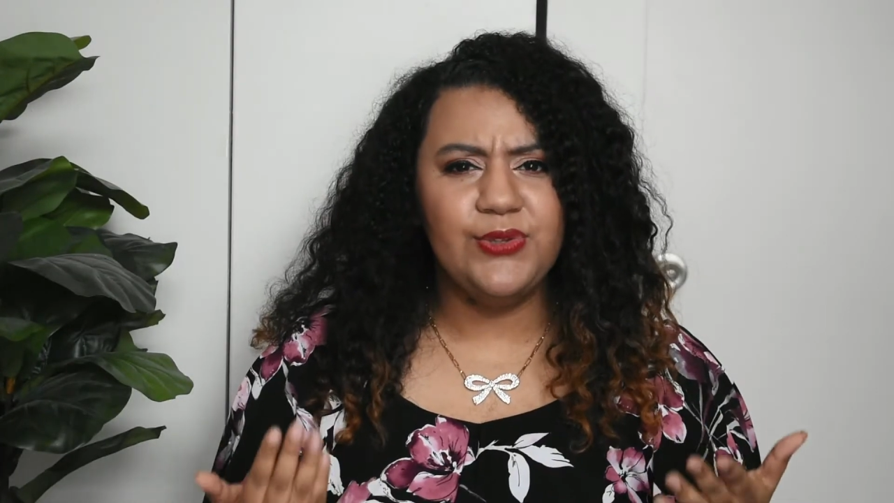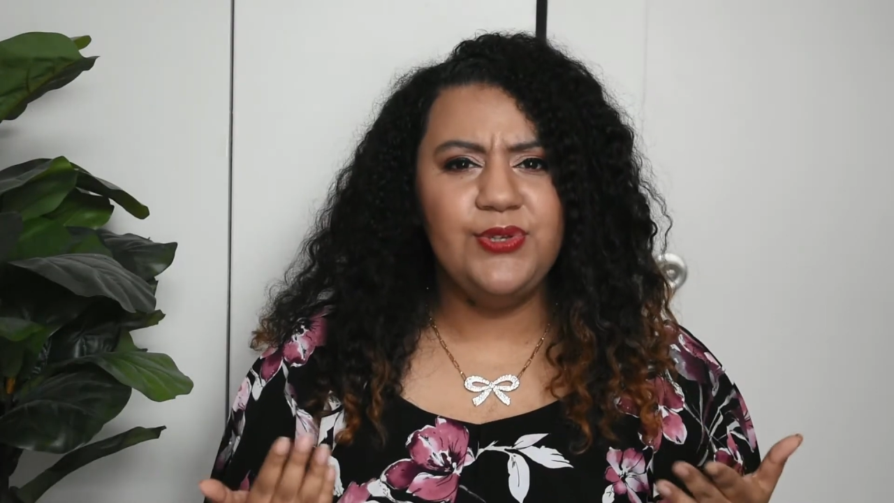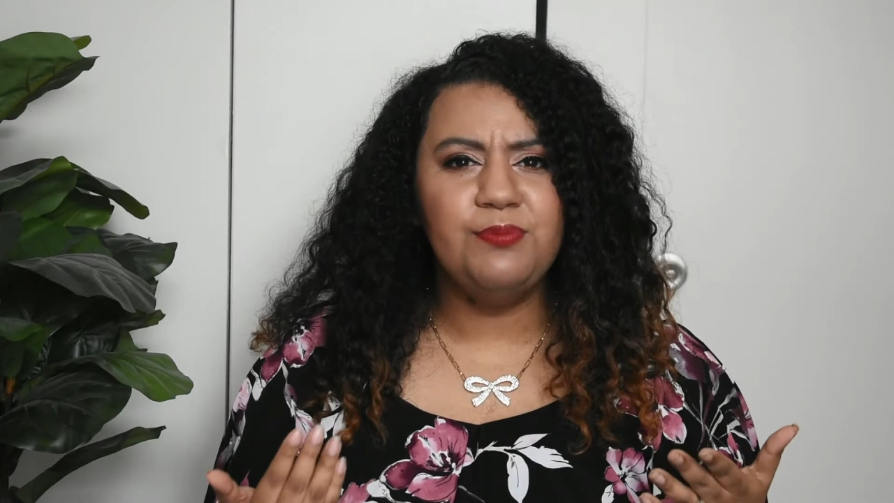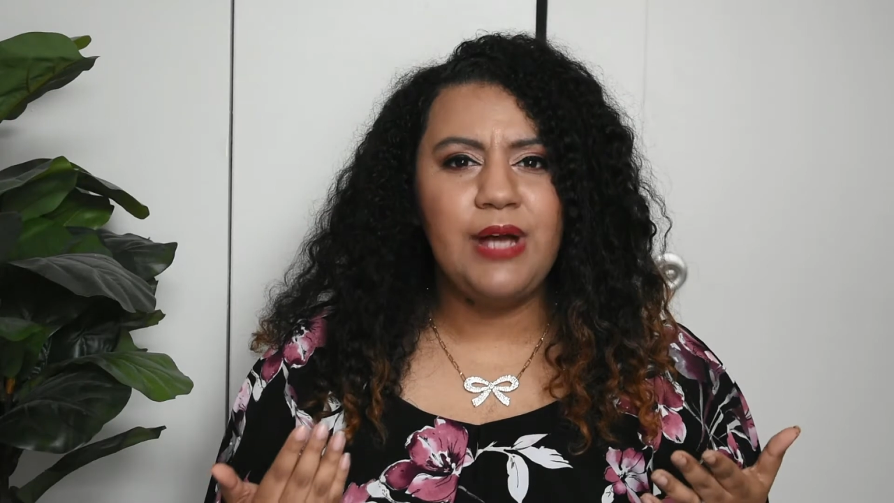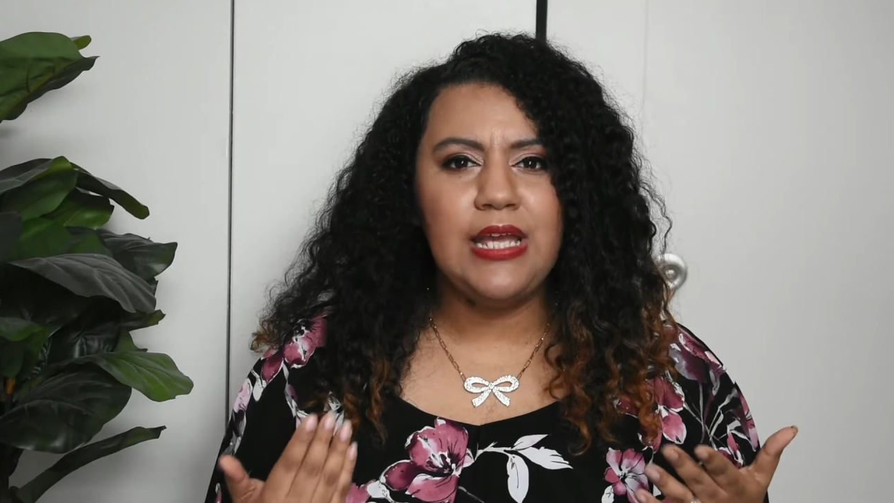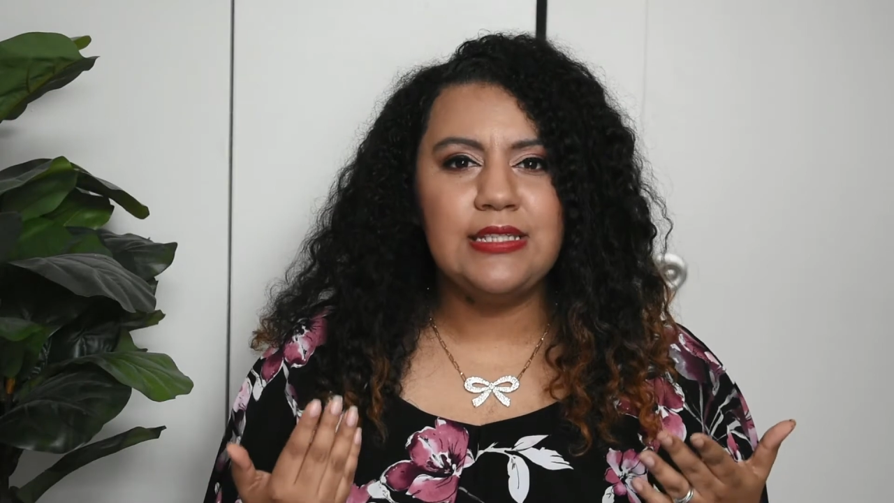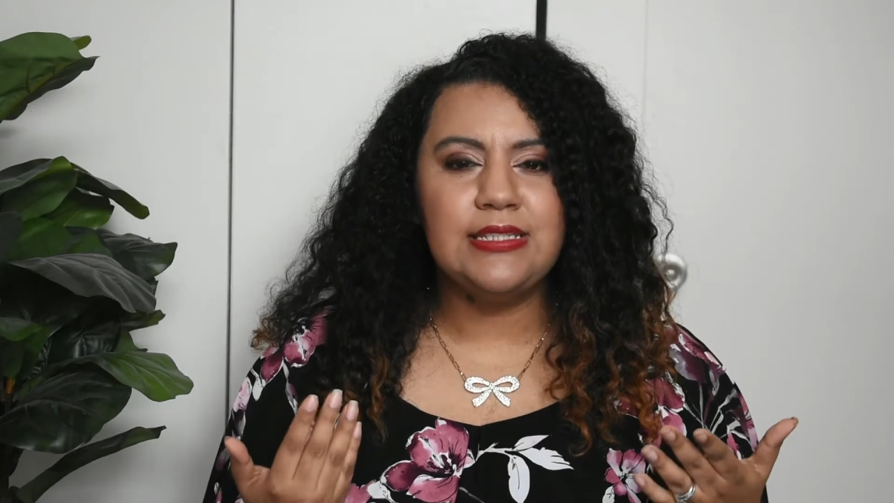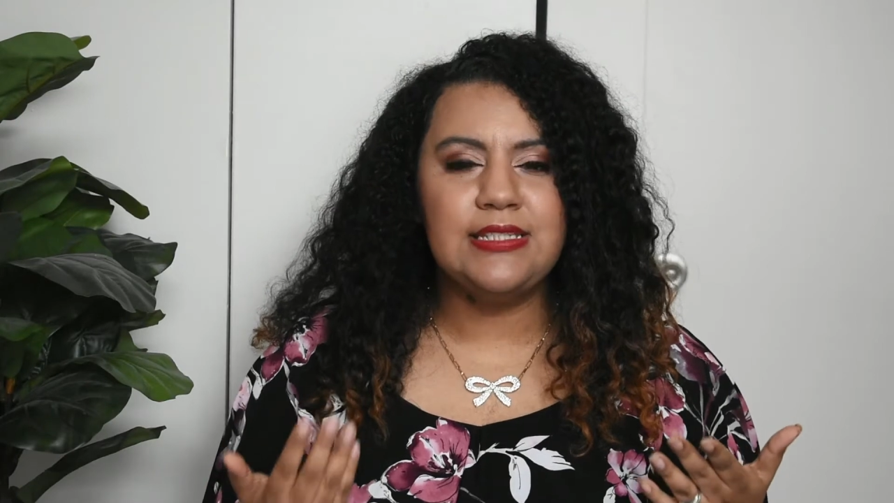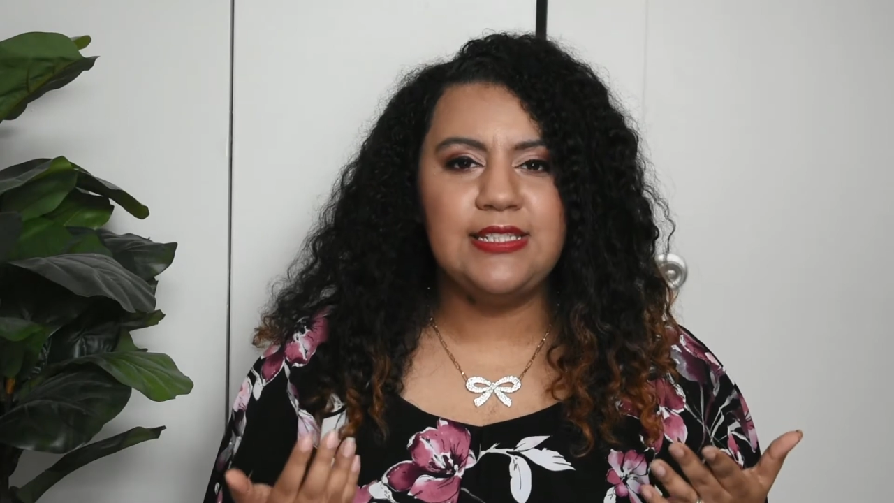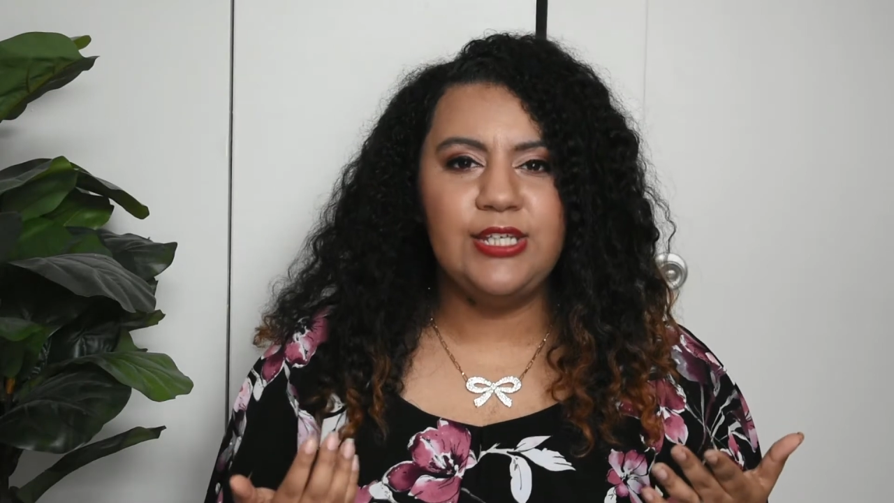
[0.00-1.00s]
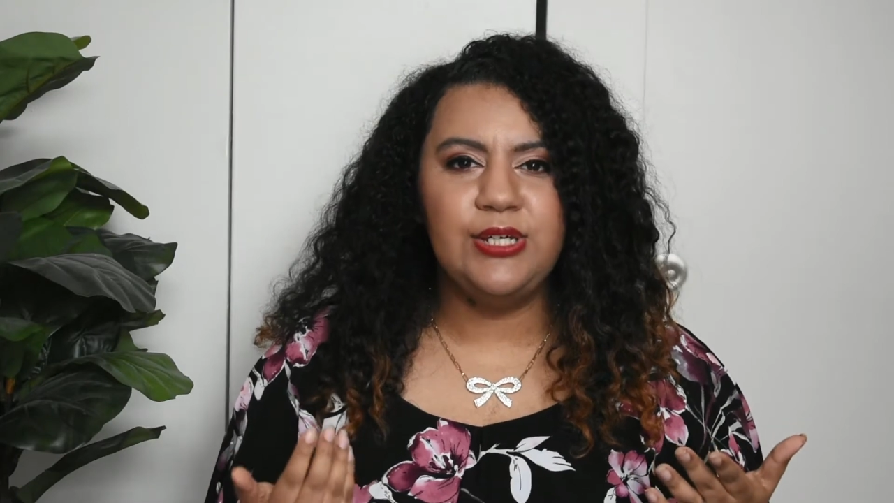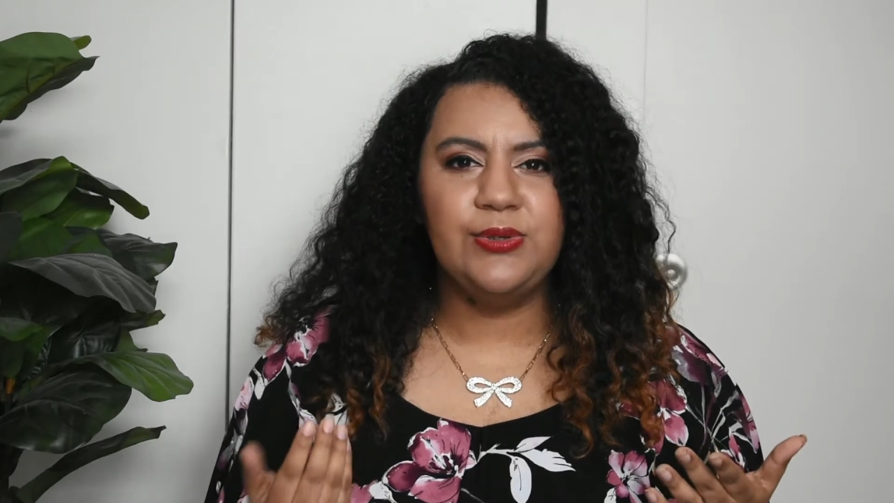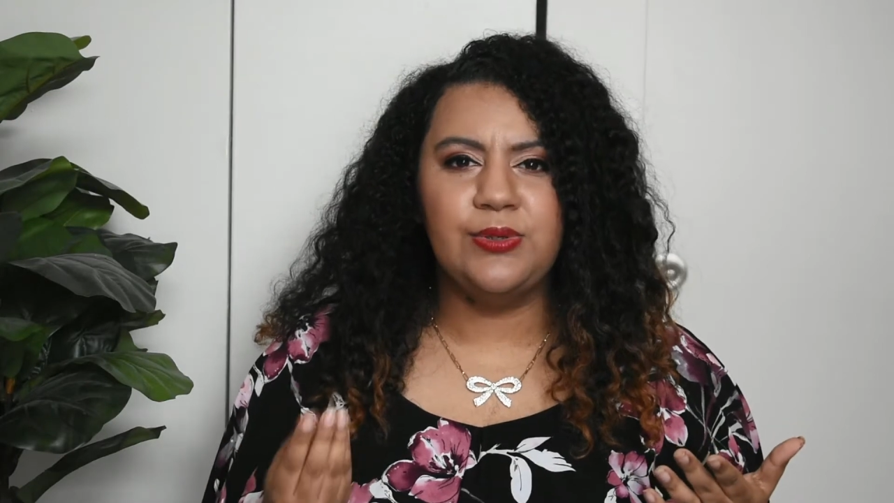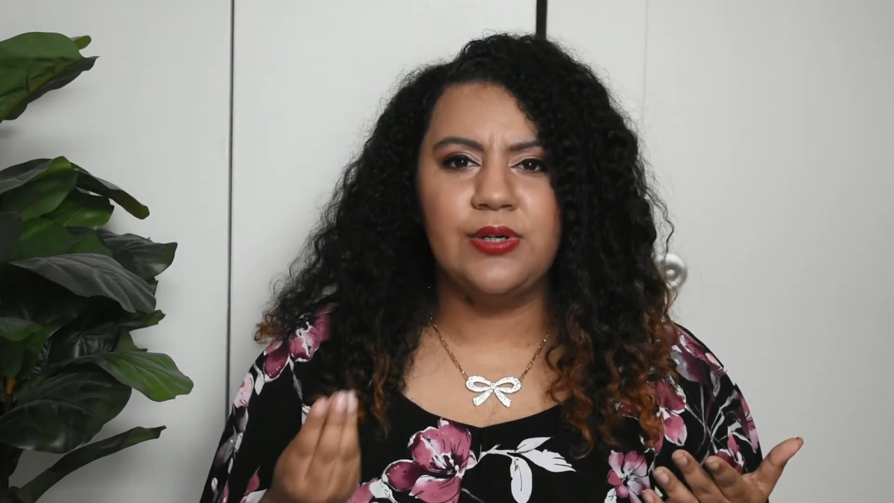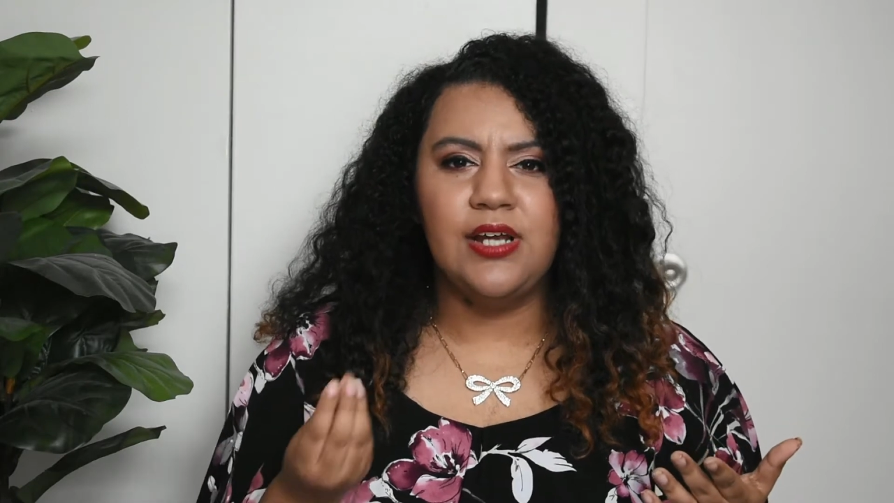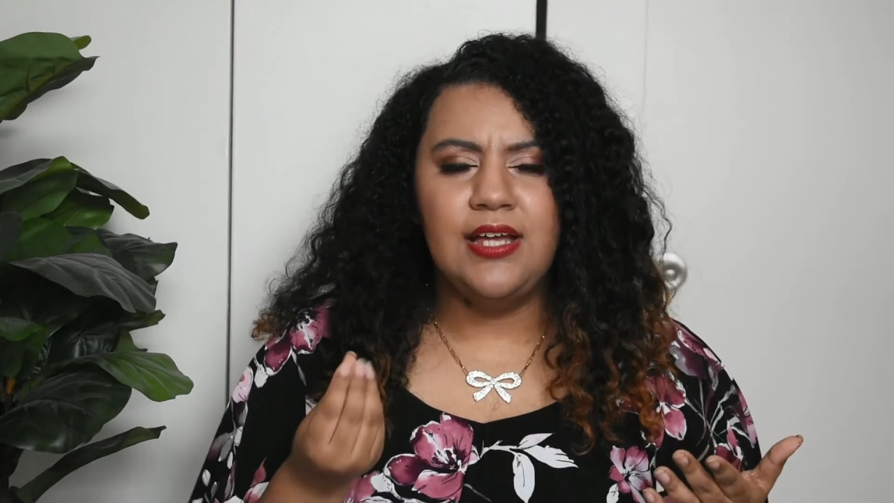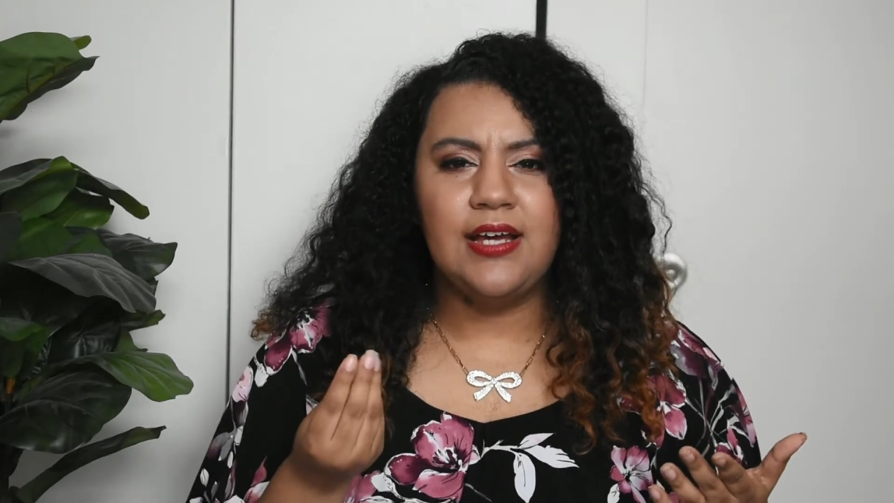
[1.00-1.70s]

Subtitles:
you might see or